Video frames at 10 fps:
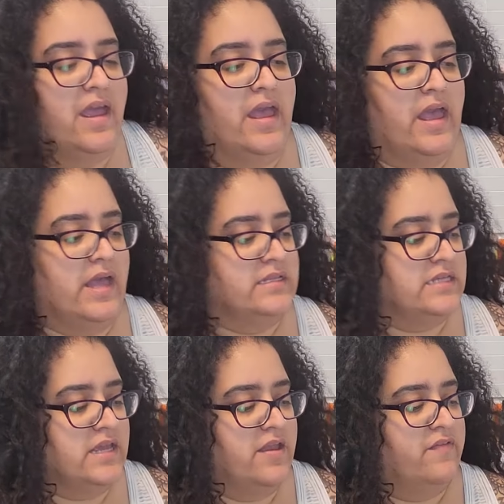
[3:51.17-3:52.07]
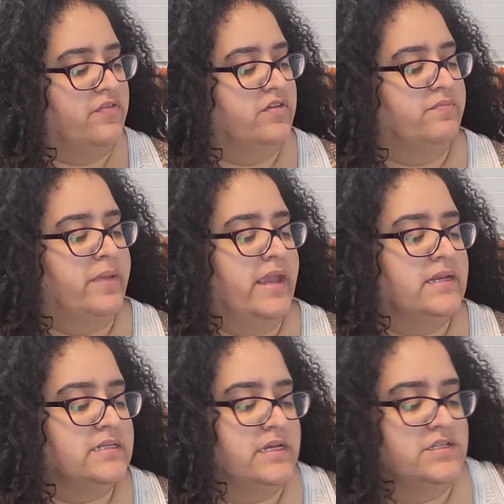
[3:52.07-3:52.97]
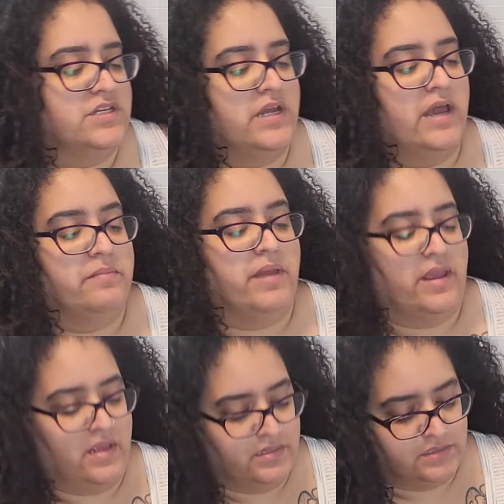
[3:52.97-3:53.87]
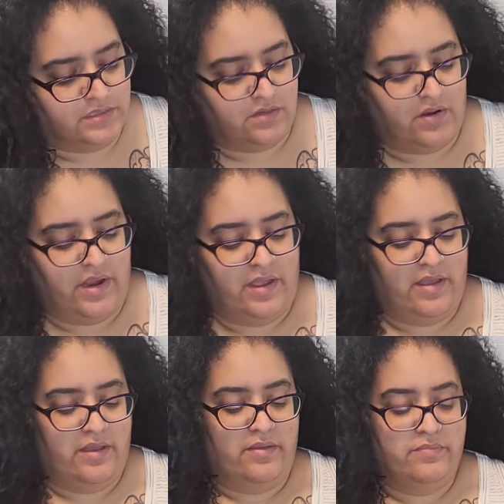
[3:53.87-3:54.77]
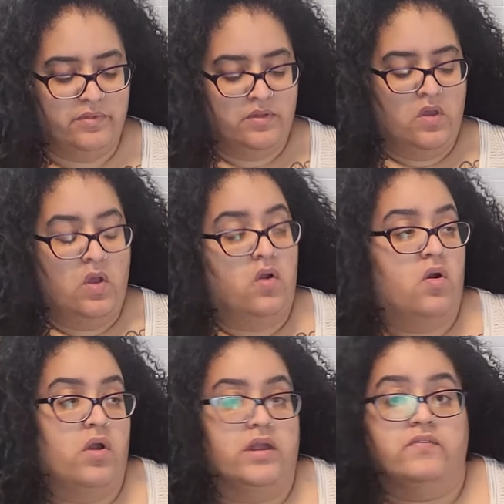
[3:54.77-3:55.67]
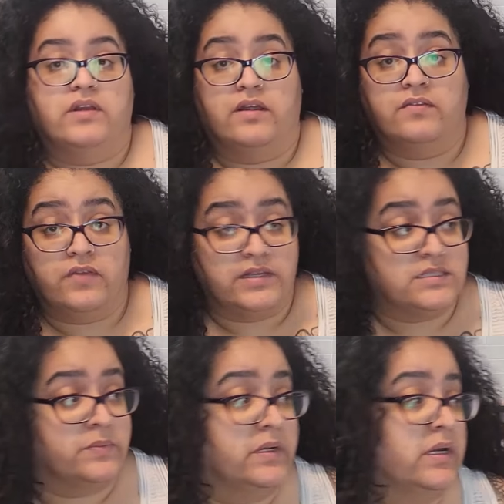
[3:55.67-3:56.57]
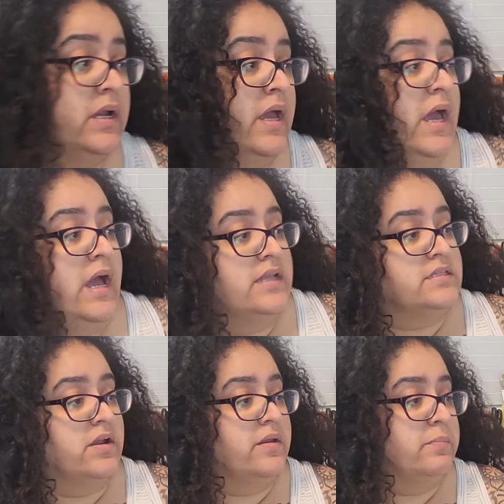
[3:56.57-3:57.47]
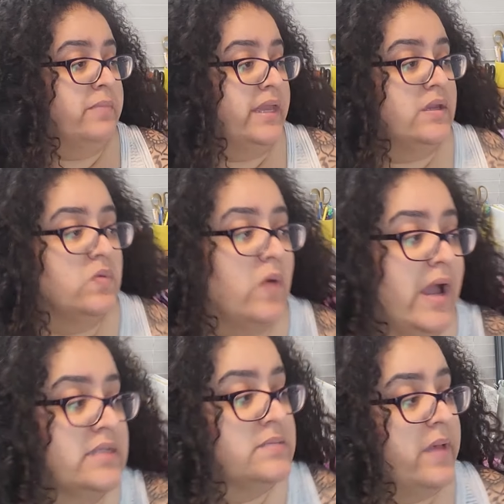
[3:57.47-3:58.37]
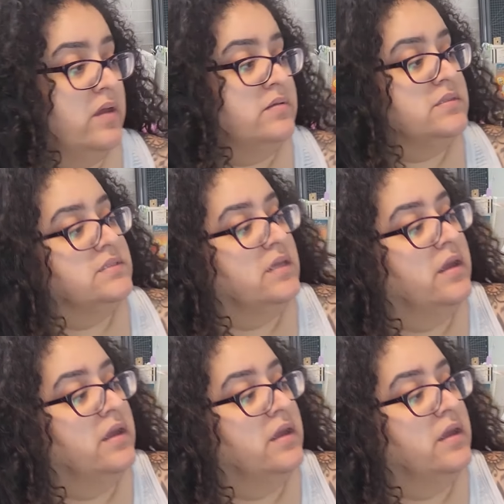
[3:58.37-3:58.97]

And if you've paid attention on my Instagram or even on Facebook, I started making wax melts.